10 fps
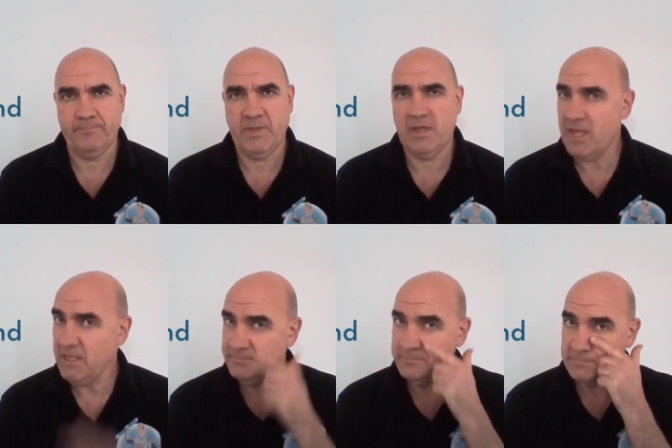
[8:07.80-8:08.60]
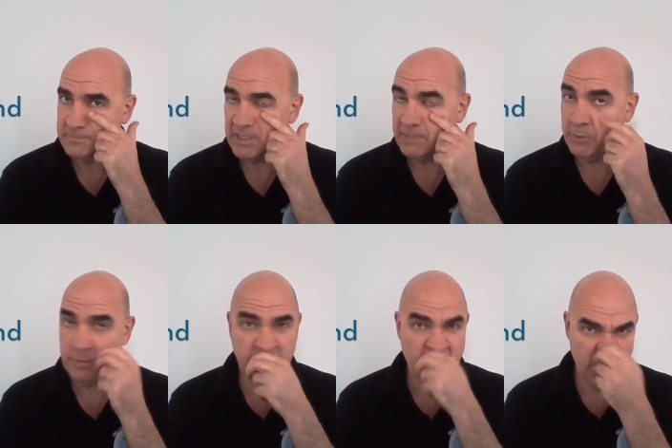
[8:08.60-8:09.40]
Okay, I'm going to put you on
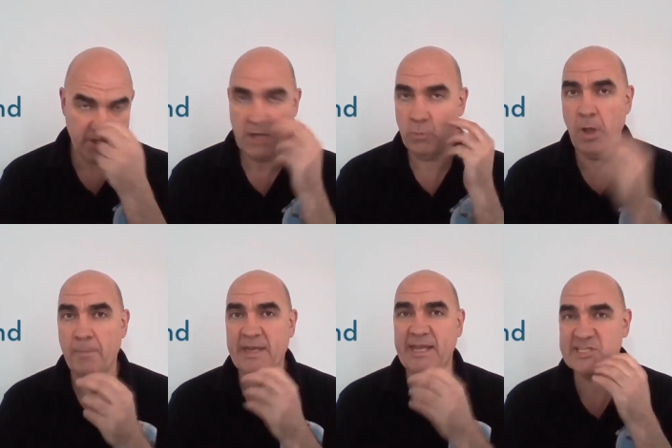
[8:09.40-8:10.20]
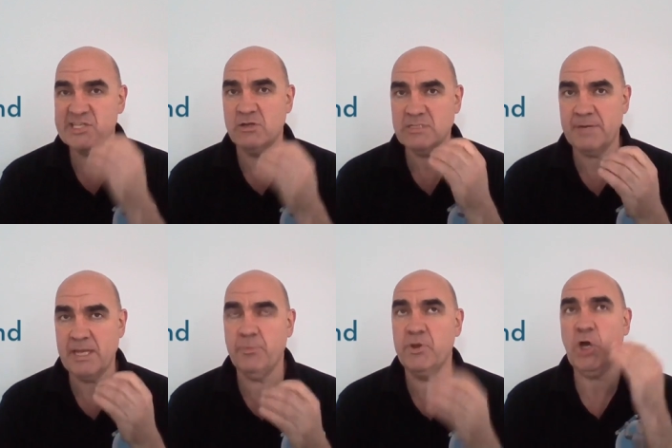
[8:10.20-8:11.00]
the clock. A word beginning
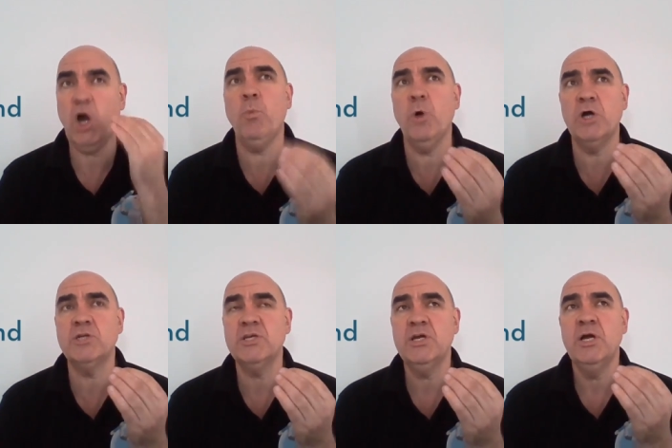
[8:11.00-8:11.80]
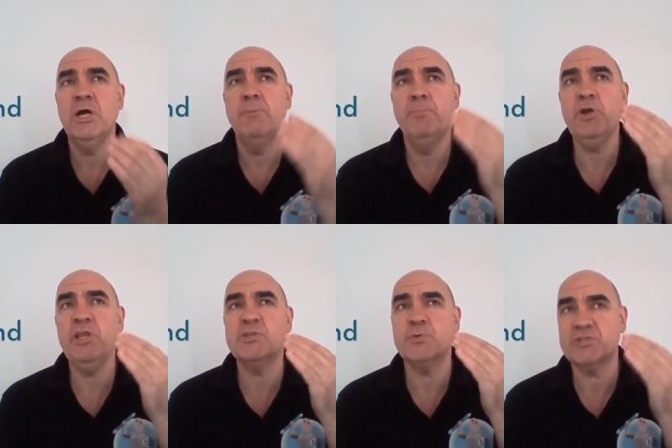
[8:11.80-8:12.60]
C-O-double-M. When you've got a word, put it
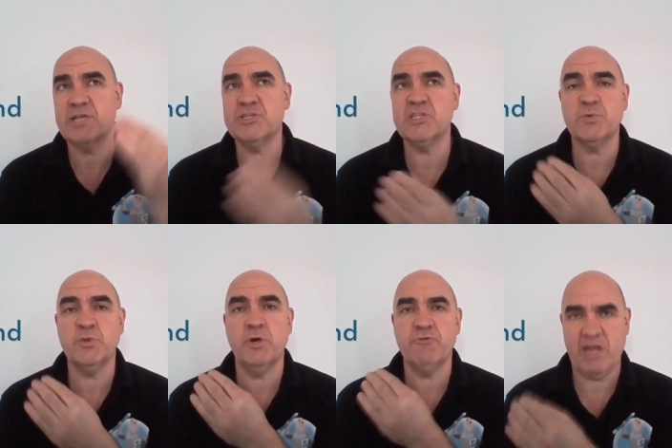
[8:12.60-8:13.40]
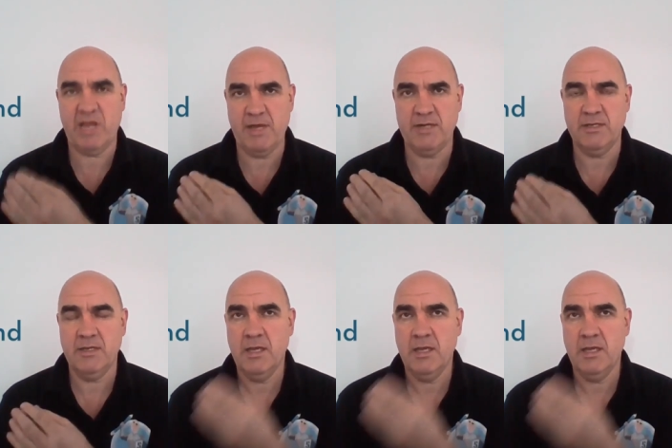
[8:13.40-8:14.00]
into a sentence with the word recommend.